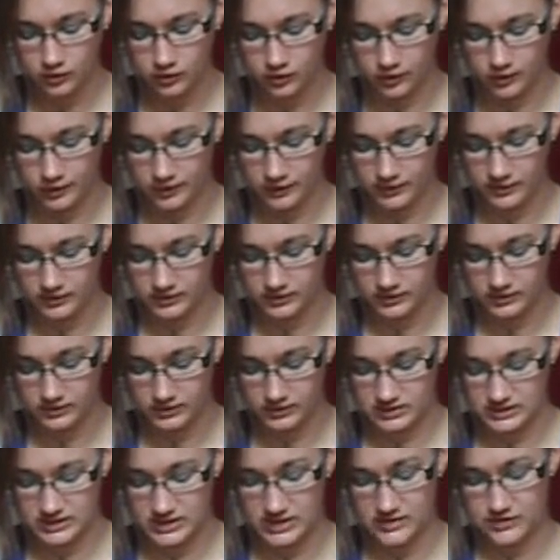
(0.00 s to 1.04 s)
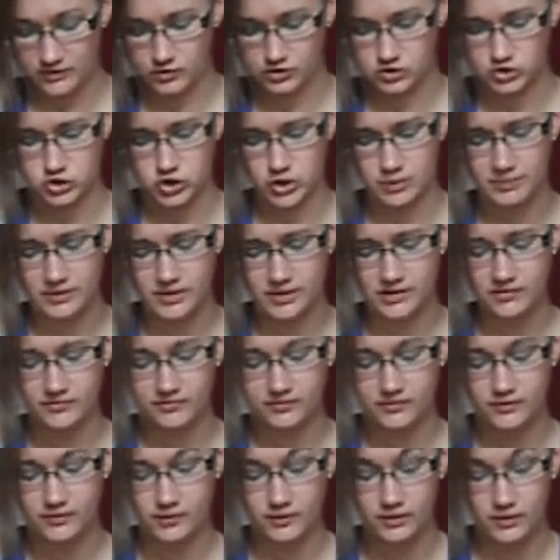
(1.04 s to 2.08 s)
or the teeth aren't sharp
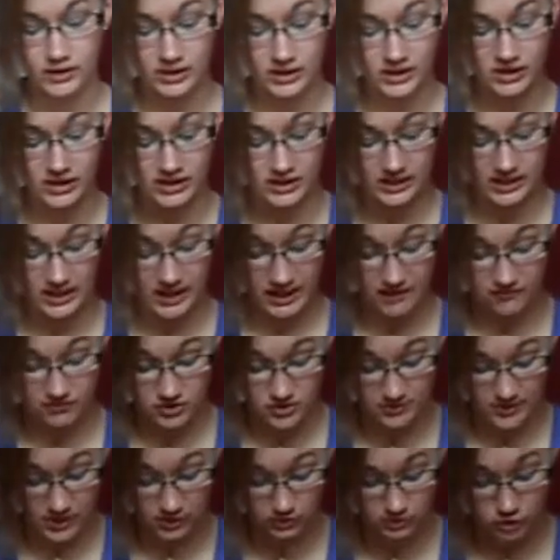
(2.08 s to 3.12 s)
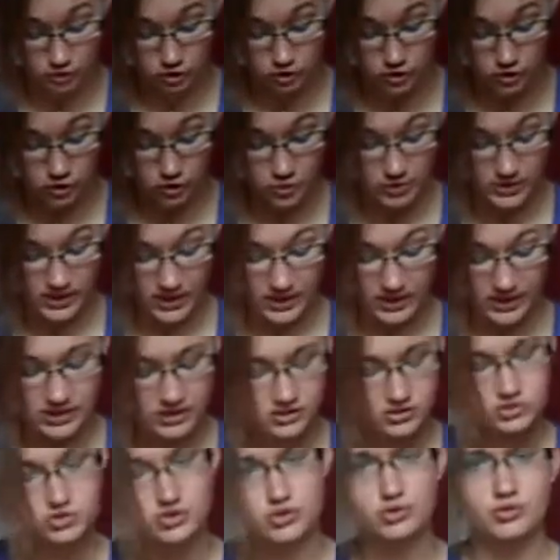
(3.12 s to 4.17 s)
enough. And after about two
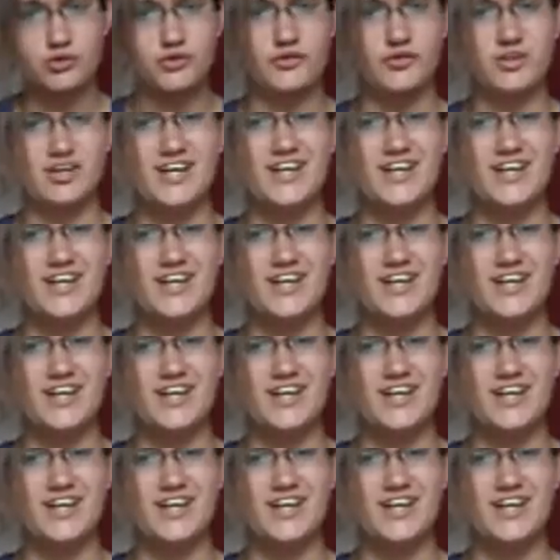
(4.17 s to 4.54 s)
days, two or